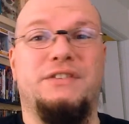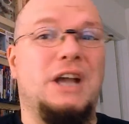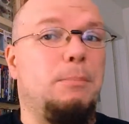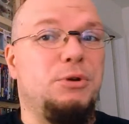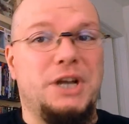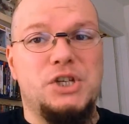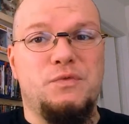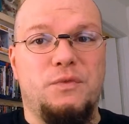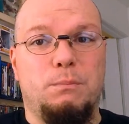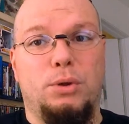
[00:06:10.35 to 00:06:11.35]
It's got
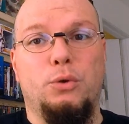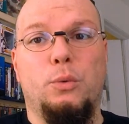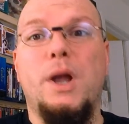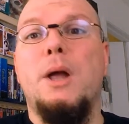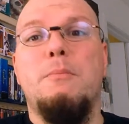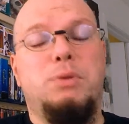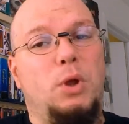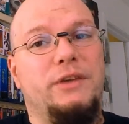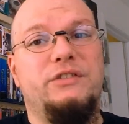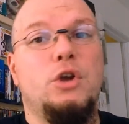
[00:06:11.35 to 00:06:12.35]
protection from blue,
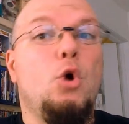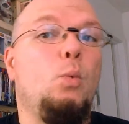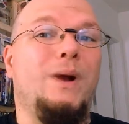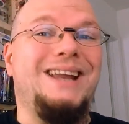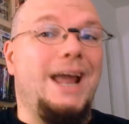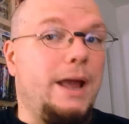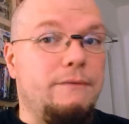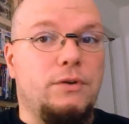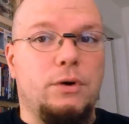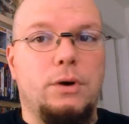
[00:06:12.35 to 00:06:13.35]
plus
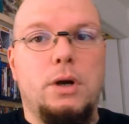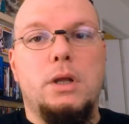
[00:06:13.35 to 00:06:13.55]
whenever